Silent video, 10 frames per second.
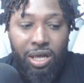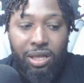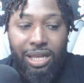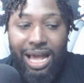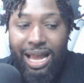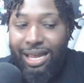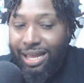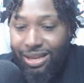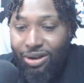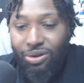like,
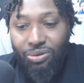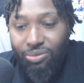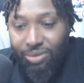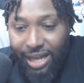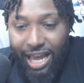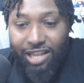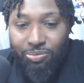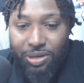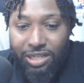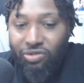
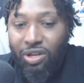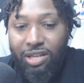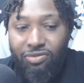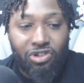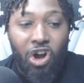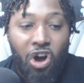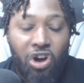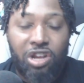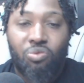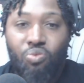Kaspa it's
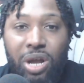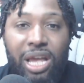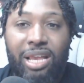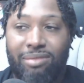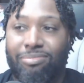gone and went.